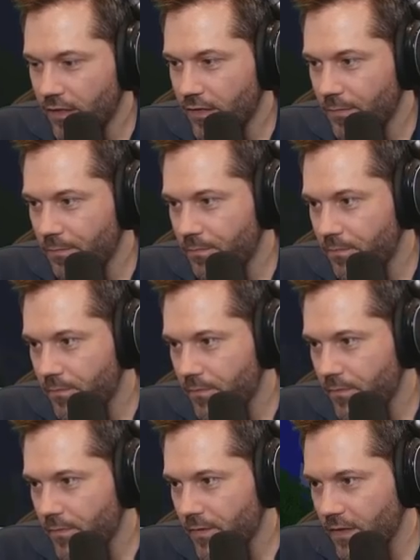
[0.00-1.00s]
Go,
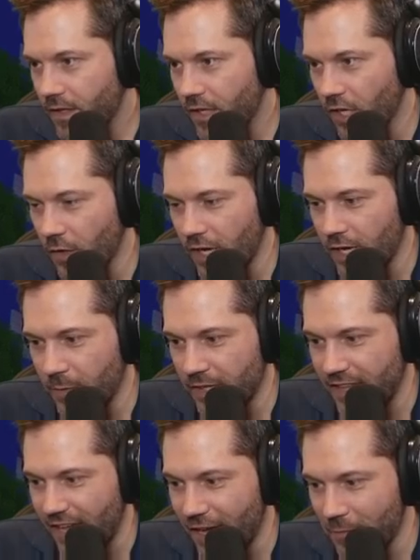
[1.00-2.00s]
uh, I go can't on
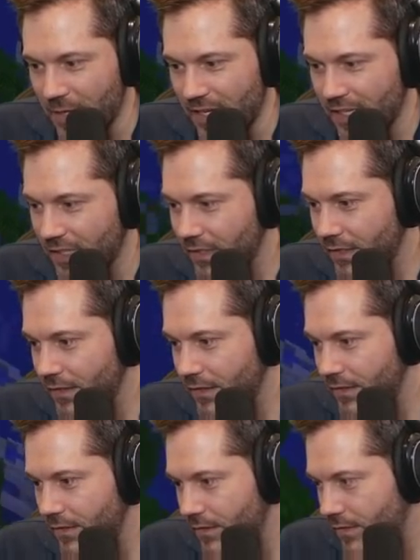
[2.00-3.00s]
without me.
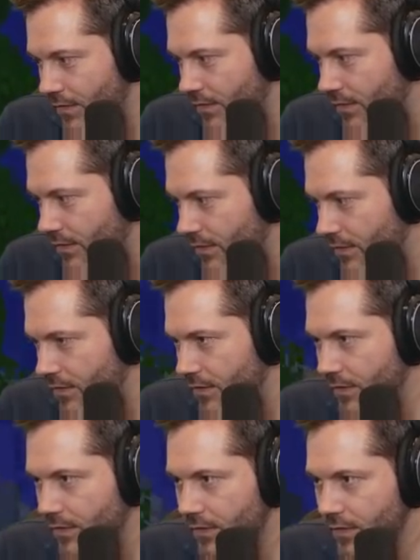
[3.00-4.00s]
I can't hit him.
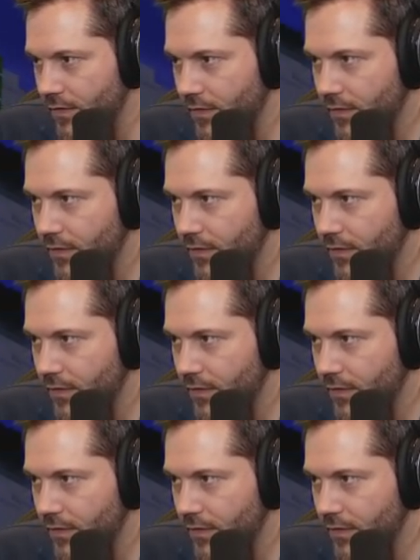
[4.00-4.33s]
Where did he go?